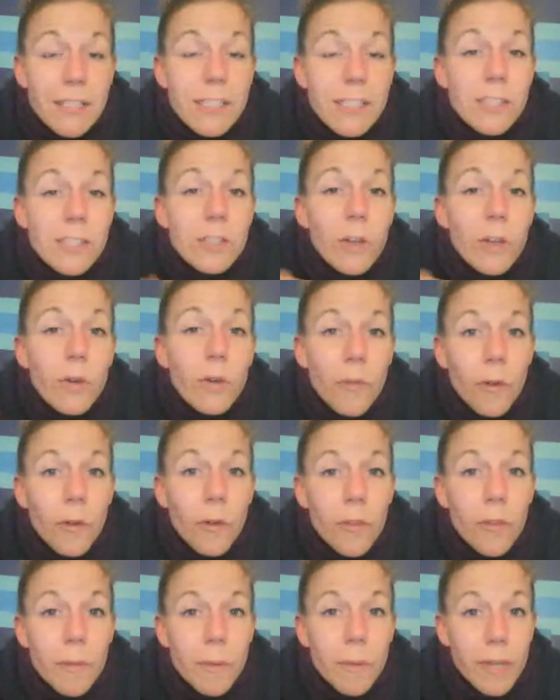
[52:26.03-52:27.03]
still for
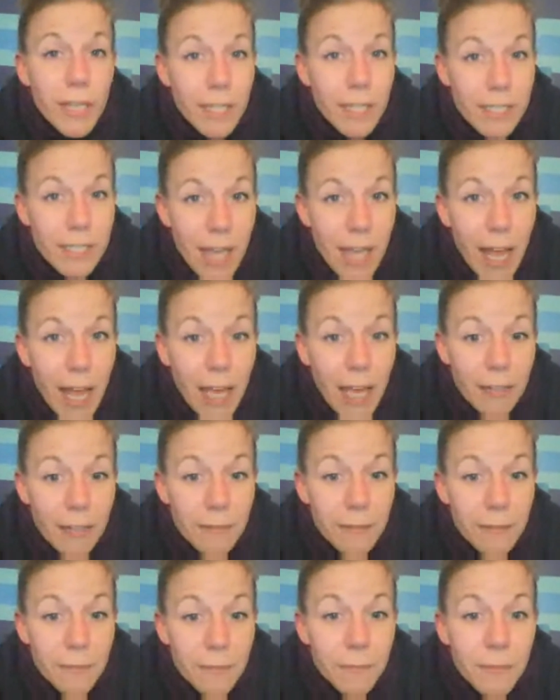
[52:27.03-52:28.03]
only putting in 10.
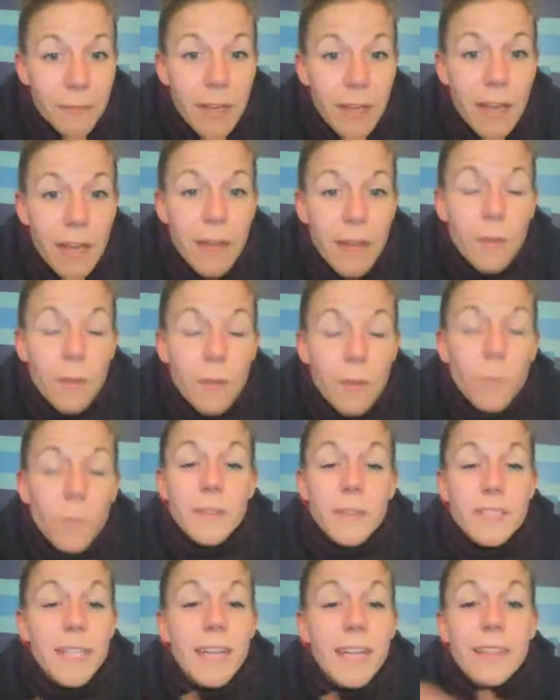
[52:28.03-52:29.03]

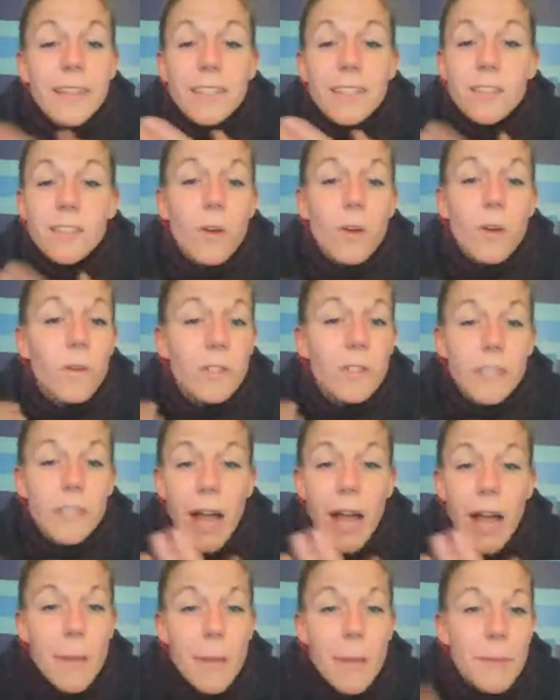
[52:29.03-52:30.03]
Once again, this is over
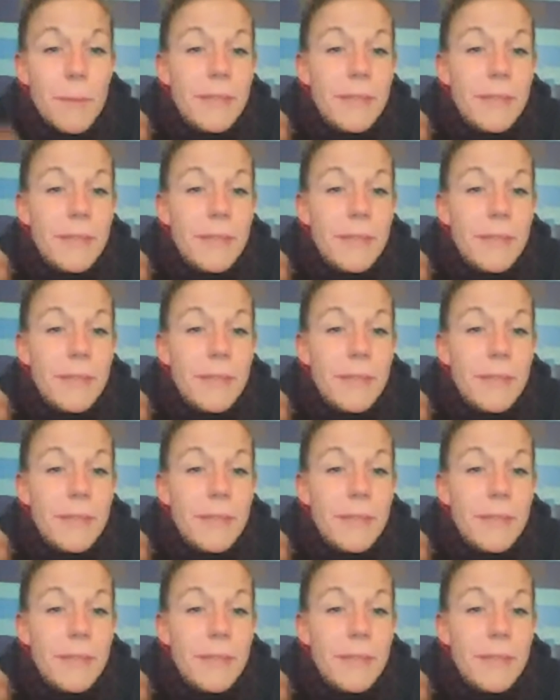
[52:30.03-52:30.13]
time.